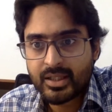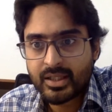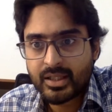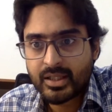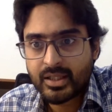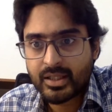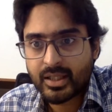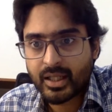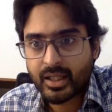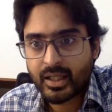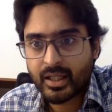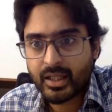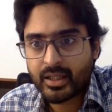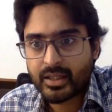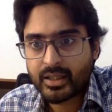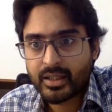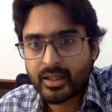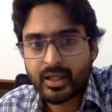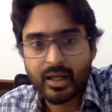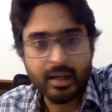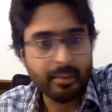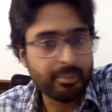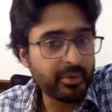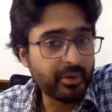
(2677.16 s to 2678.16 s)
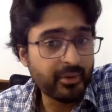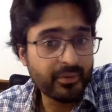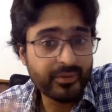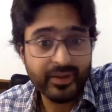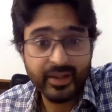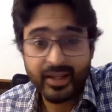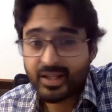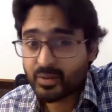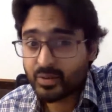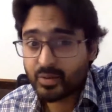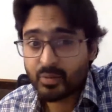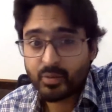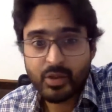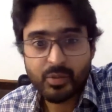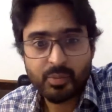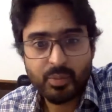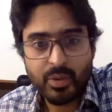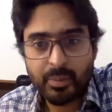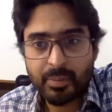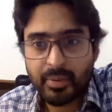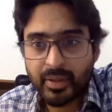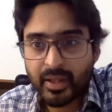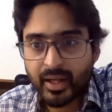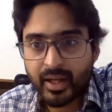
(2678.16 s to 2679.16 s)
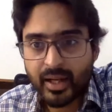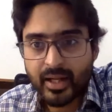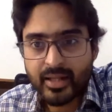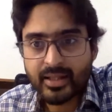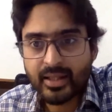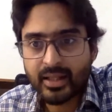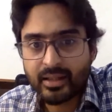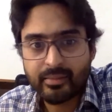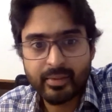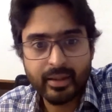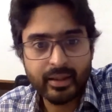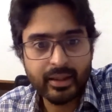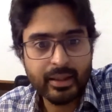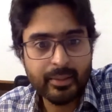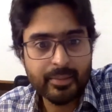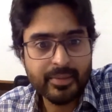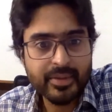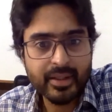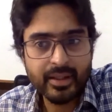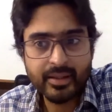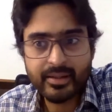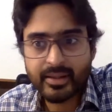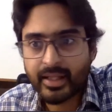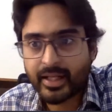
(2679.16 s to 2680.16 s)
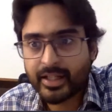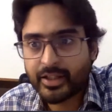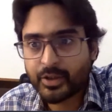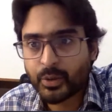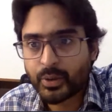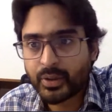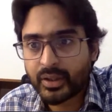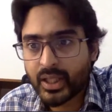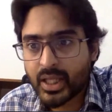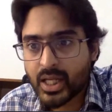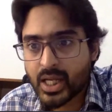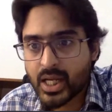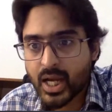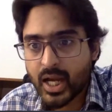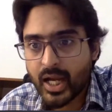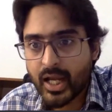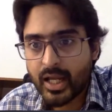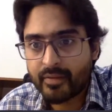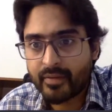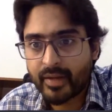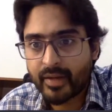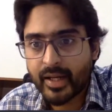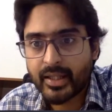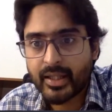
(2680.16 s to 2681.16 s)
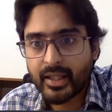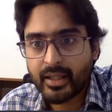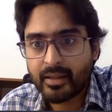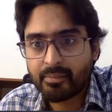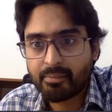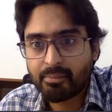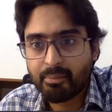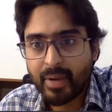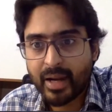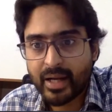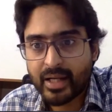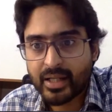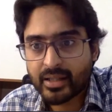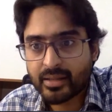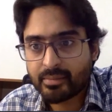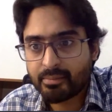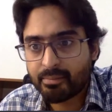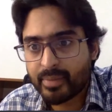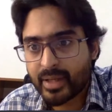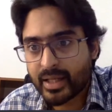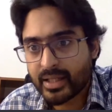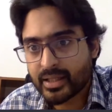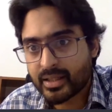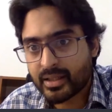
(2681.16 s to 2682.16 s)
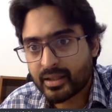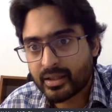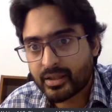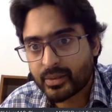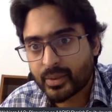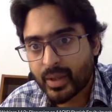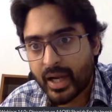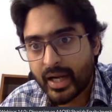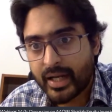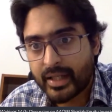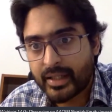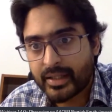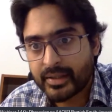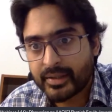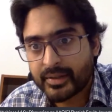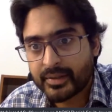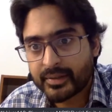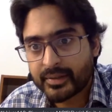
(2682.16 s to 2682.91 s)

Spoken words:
Okay, there are a couple of things which people are asking among themselves. I don't think I have anything best to add.